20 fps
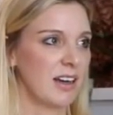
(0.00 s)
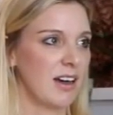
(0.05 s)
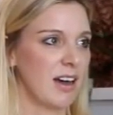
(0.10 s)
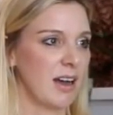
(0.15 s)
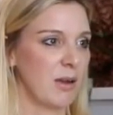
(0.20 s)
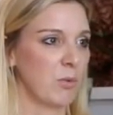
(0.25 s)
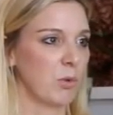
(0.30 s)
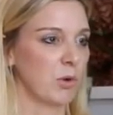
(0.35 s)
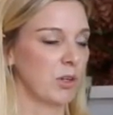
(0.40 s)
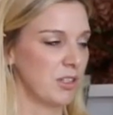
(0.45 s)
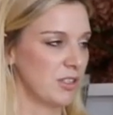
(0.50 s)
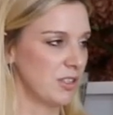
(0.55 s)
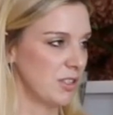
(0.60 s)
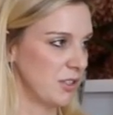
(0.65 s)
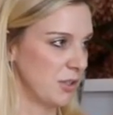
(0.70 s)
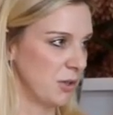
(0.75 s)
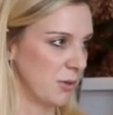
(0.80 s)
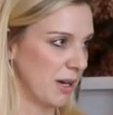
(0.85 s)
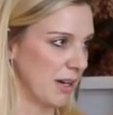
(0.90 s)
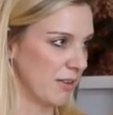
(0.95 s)
I wanted
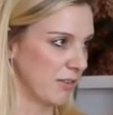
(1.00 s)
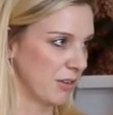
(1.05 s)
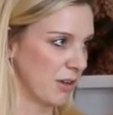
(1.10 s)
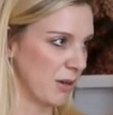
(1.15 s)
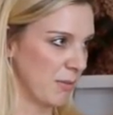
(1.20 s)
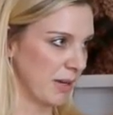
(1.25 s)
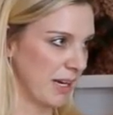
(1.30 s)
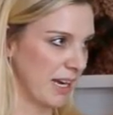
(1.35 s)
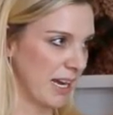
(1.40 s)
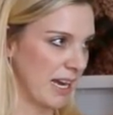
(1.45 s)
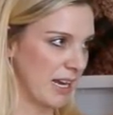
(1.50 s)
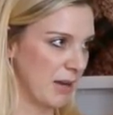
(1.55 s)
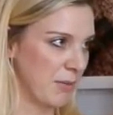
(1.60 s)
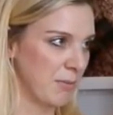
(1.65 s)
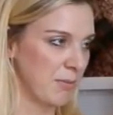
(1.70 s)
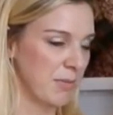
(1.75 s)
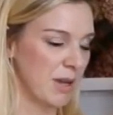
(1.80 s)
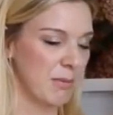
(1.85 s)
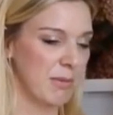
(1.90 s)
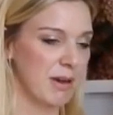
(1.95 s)
to do after I became
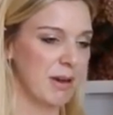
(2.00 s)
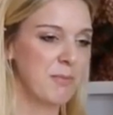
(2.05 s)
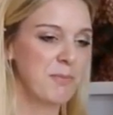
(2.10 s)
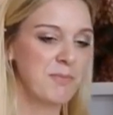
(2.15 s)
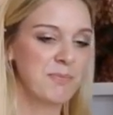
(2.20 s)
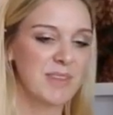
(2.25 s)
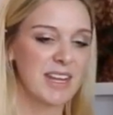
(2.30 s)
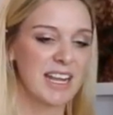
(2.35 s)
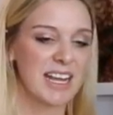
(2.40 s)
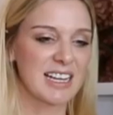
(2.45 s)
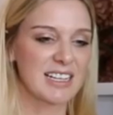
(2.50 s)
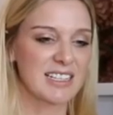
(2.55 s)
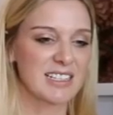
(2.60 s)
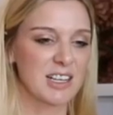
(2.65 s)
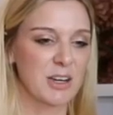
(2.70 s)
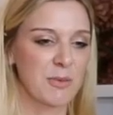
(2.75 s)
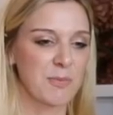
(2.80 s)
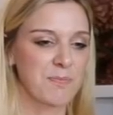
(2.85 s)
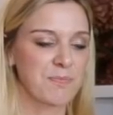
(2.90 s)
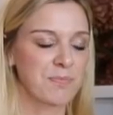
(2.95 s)
a mum, and
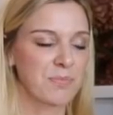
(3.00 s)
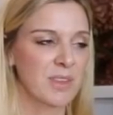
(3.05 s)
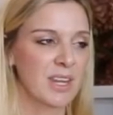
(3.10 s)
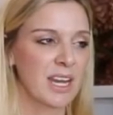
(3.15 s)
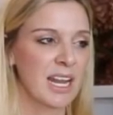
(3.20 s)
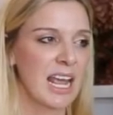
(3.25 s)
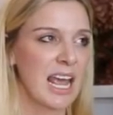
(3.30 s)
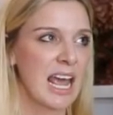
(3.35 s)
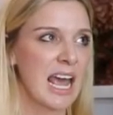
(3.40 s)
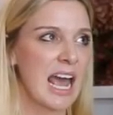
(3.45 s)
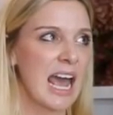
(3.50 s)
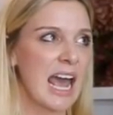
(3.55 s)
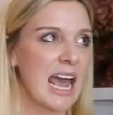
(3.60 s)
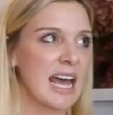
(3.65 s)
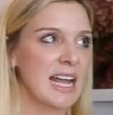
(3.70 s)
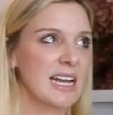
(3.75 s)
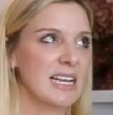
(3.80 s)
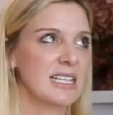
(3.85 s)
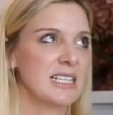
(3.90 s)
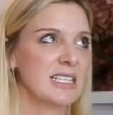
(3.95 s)
um,
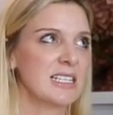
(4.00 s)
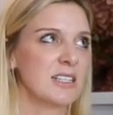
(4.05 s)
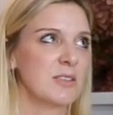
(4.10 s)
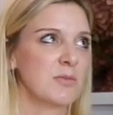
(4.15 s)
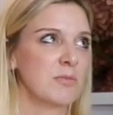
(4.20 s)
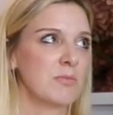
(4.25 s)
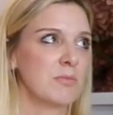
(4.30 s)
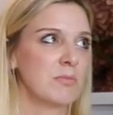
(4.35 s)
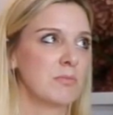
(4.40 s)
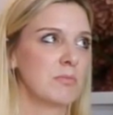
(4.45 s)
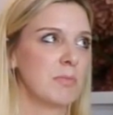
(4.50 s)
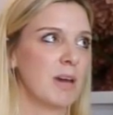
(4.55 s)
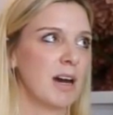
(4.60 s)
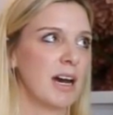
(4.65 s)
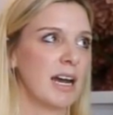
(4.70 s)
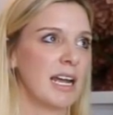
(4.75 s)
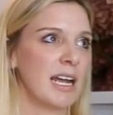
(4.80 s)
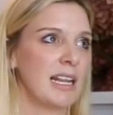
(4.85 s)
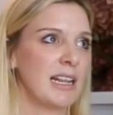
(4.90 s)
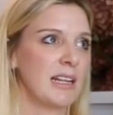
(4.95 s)
and
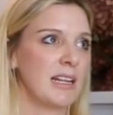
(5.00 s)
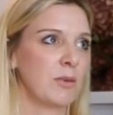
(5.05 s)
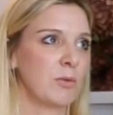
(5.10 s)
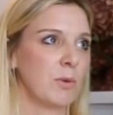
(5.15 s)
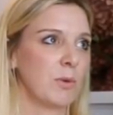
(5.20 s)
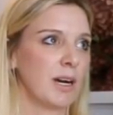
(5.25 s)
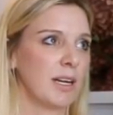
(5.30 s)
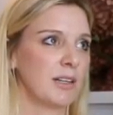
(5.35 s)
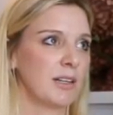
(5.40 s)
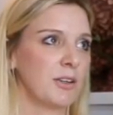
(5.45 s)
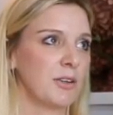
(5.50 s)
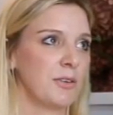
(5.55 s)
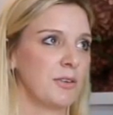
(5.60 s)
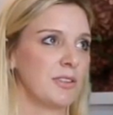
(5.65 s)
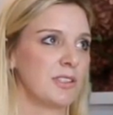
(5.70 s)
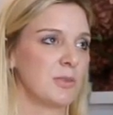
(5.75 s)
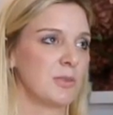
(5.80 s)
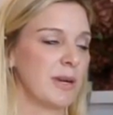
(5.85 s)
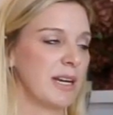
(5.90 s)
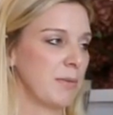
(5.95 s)
my little one,
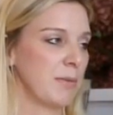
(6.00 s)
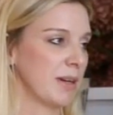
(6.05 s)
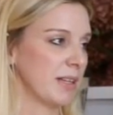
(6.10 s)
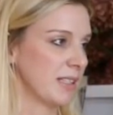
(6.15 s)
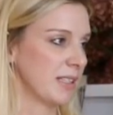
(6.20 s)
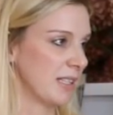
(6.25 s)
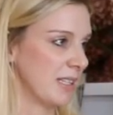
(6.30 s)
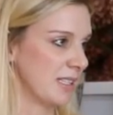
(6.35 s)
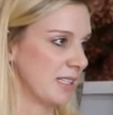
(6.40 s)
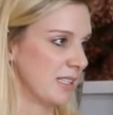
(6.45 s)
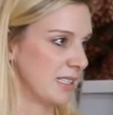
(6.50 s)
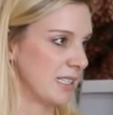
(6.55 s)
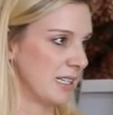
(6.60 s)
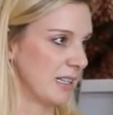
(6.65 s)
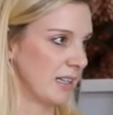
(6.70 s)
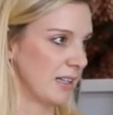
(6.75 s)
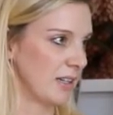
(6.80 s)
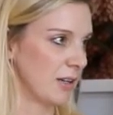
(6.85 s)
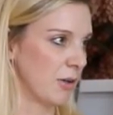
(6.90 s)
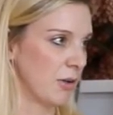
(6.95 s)
who's twenty months, is
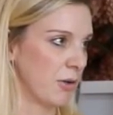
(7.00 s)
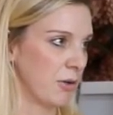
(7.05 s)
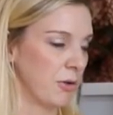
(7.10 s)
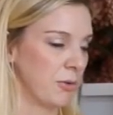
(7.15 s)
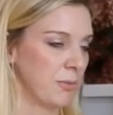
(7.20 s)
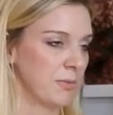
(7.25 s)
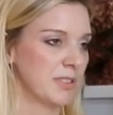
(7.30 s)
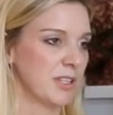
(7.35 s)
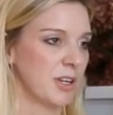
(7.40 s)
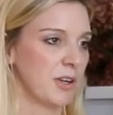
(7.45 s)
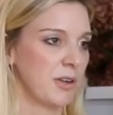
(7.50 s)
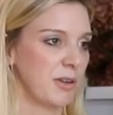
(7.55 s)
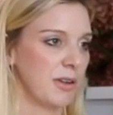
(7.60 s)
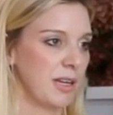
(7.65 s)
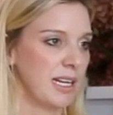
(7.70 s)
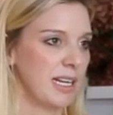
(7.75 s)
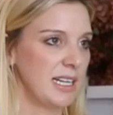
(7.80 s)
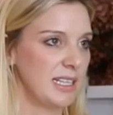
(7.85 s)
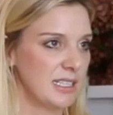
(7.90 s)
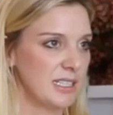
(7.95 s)
still at home, so
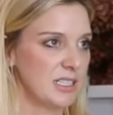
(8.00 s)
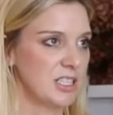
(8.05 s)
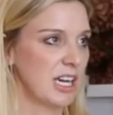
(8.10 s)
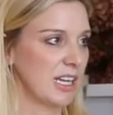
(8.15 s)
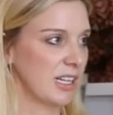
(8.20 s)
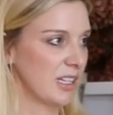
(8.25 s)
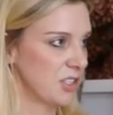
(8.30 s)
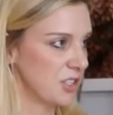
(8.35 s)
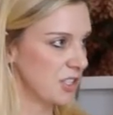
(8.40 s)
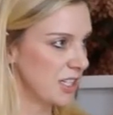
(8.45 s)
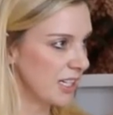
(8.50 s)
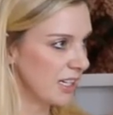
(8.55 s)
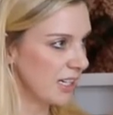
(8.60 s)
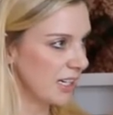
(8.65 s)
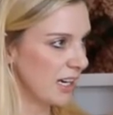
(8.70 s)
it is challenging.